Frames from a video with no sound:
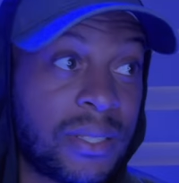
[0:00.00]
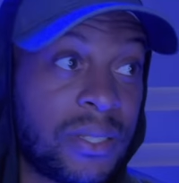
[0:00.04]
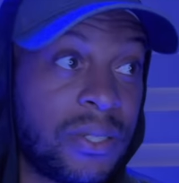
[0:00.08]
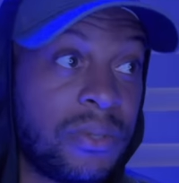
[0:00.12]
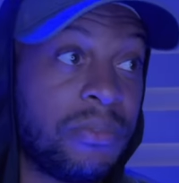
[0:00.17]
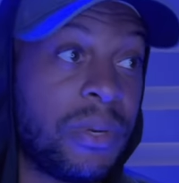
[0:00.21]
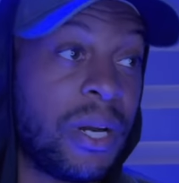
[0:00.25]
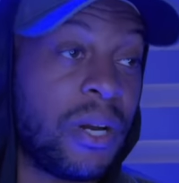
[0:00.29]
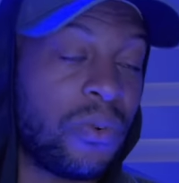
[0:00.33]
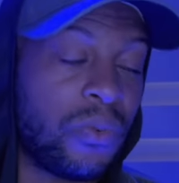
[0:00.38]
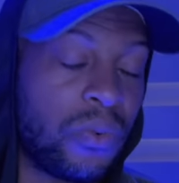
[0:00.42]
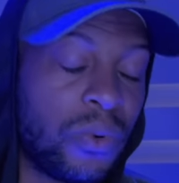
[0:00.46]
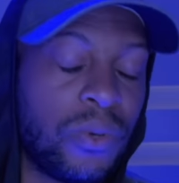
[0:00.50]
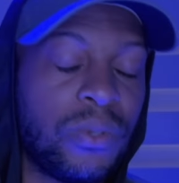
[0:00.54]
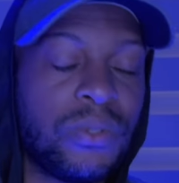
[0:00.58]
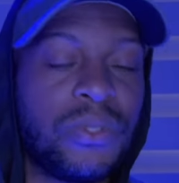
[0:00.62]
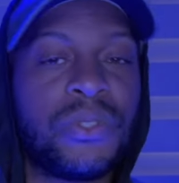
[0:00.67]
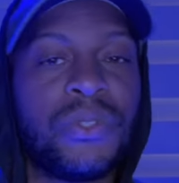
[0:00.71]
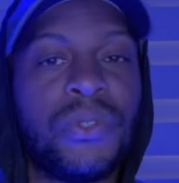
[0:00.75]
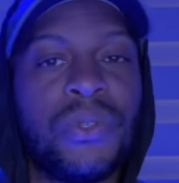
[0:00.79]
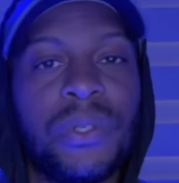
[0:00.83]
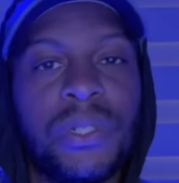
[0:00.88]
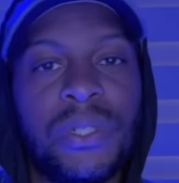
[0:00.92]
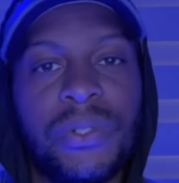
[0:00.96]
my roots
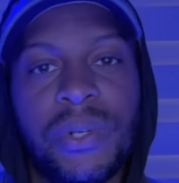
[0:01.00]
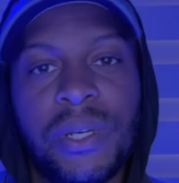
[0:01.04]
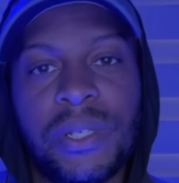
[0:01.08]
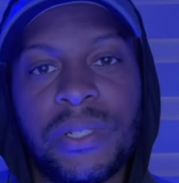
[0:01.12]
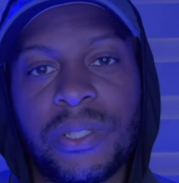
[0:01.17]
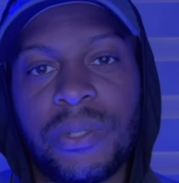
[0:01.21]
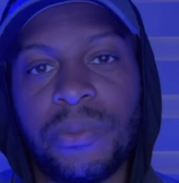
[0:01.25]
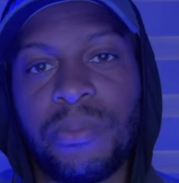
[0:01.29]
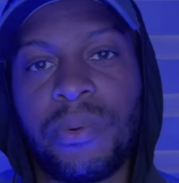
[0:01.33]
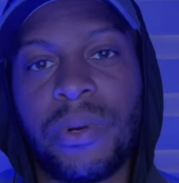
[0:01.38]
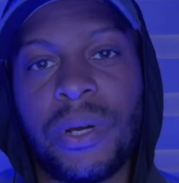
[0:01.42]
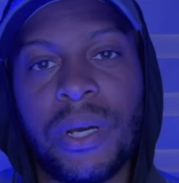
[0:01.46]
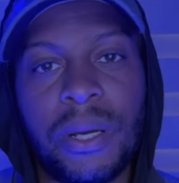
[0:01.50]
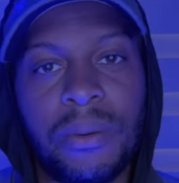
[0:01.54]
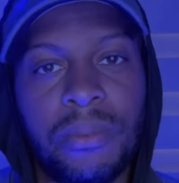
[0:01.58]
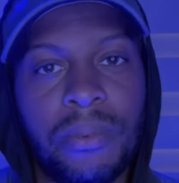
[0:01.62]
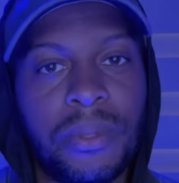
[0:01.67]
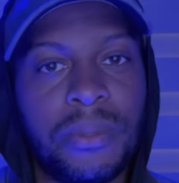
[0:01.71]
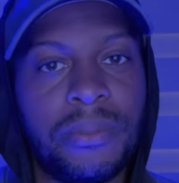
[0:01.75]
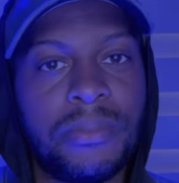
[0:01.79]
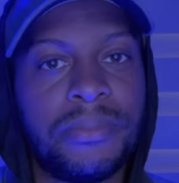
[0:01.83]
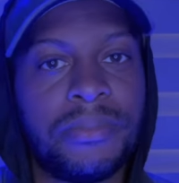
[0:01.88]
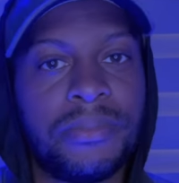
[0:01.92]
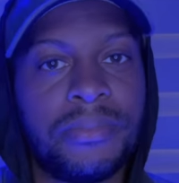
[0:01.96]
to address the problem.
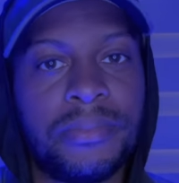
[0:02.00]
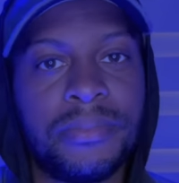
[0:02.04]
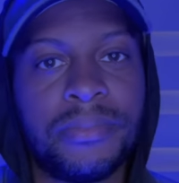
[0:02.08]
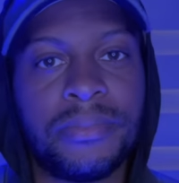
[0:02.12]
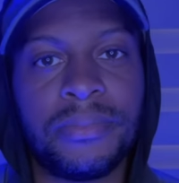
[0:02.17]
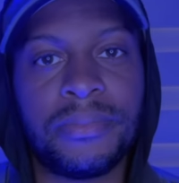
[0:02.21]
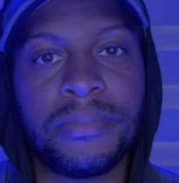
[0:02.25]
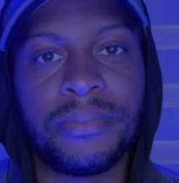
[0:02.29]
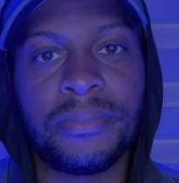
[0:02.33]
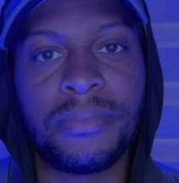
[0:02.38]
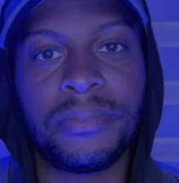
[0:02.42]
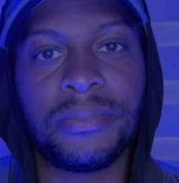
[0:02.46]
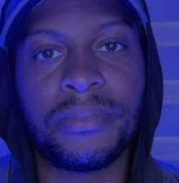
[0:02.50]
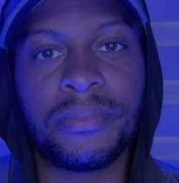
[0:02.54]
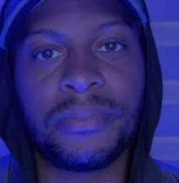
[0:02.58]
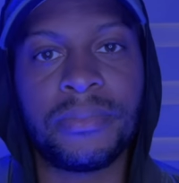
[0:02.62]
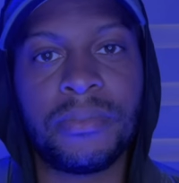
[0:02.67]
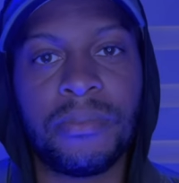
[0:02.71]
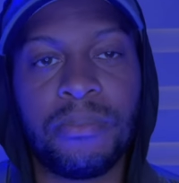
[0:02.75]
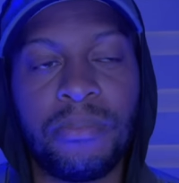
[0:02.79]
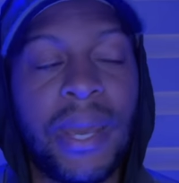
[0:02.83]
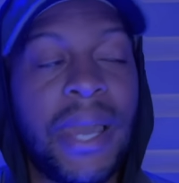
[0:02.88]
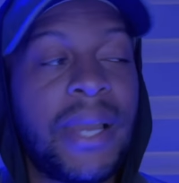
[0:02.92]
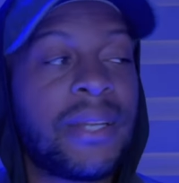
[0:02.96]

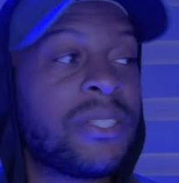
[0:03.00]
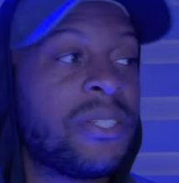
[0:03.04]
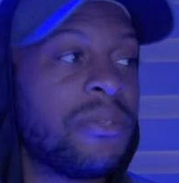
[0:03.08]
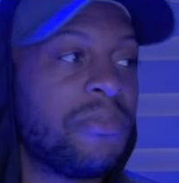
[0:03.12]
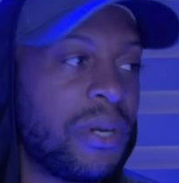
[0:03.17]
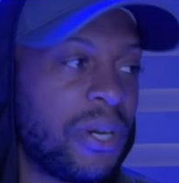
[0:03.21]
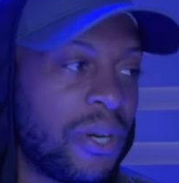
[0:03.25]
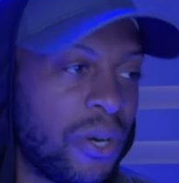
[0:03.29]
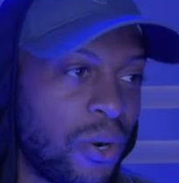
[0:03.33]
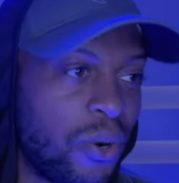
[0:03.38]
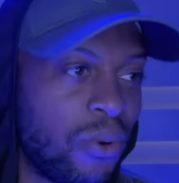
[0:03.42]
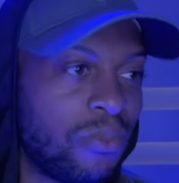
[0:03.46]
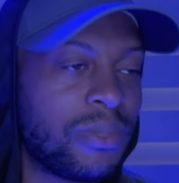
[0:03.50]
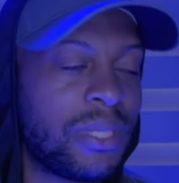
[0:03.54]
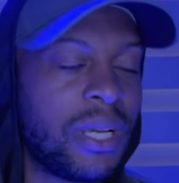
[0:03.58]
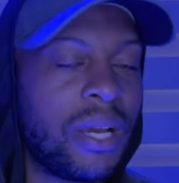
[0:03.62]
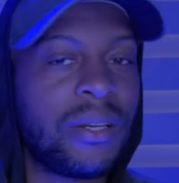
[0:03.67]
Back to my hometown,